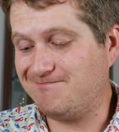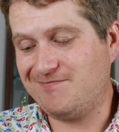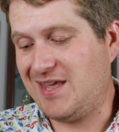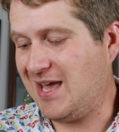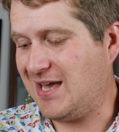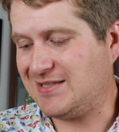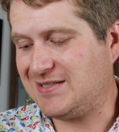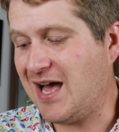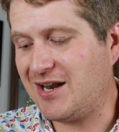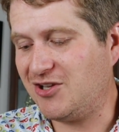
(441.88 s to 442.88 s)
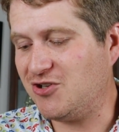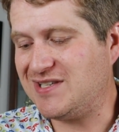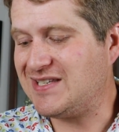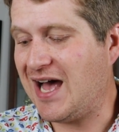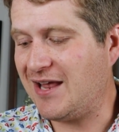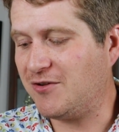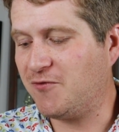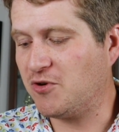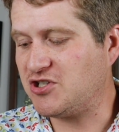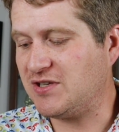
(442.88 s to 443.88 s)
It's not a good sign,
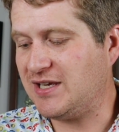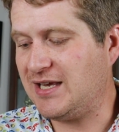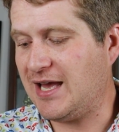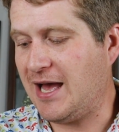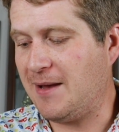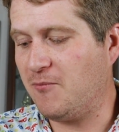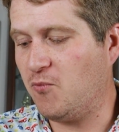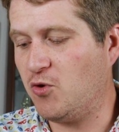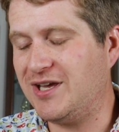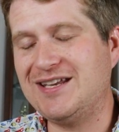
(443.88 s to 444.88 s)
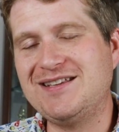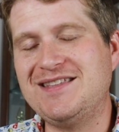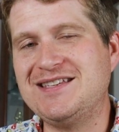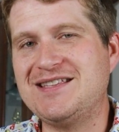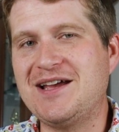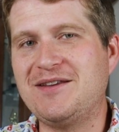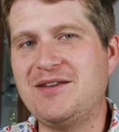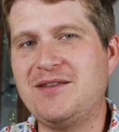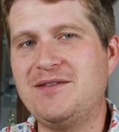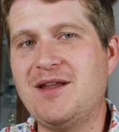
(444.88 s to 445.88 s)
unfortunately. We'll get into these
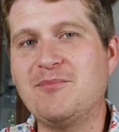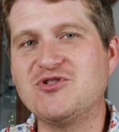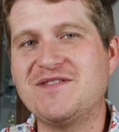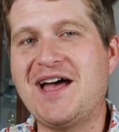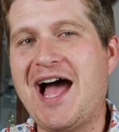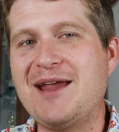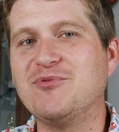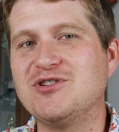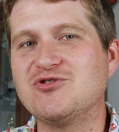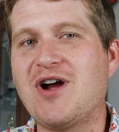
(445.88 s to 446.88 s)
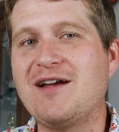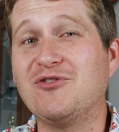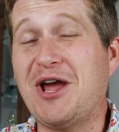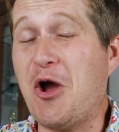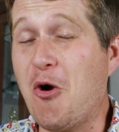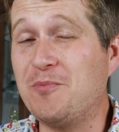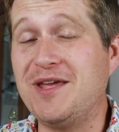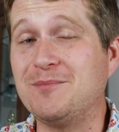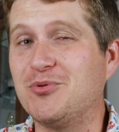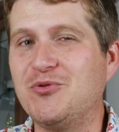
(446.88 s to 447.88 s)
numbers on the hybrid and driver, and I hope
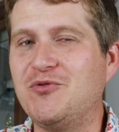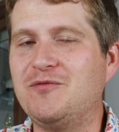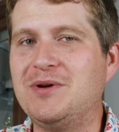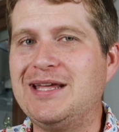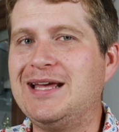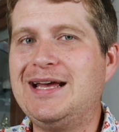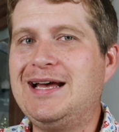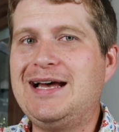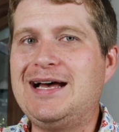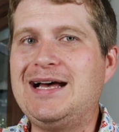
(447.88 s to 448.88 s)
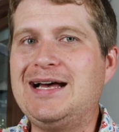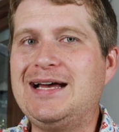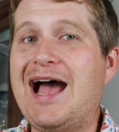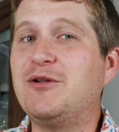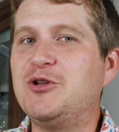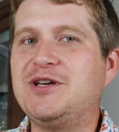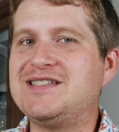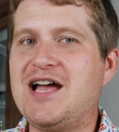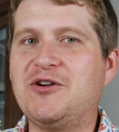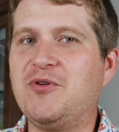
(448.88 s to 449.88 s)
they improve, but outlook
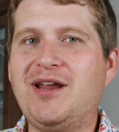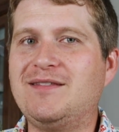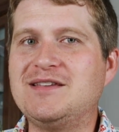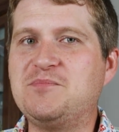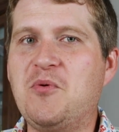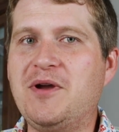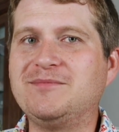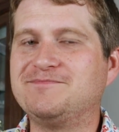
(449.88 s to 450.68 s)
is not great at this point.